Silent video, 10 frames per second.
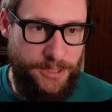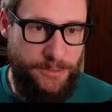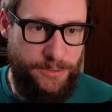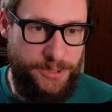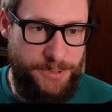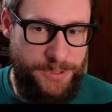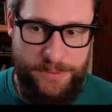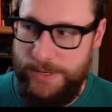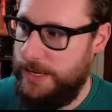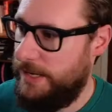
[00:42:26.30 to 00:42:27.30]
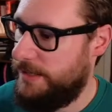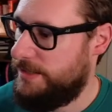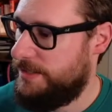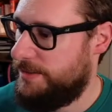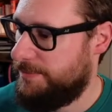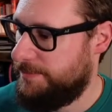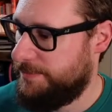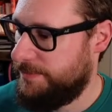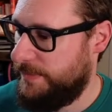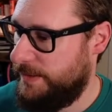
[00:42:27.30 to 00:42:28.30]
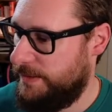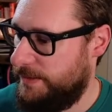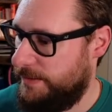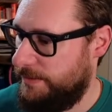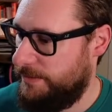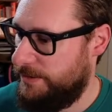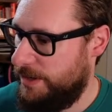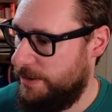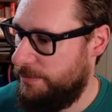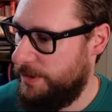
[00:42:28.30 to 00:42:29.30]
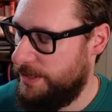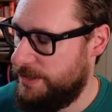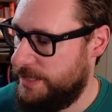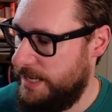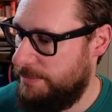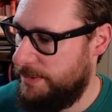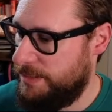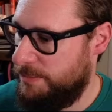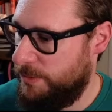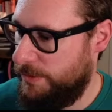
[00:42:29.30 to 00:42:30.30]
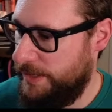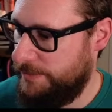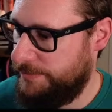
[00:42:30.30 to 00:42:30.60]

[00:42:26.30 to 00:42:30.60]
should we do next? So we can just keep exploring.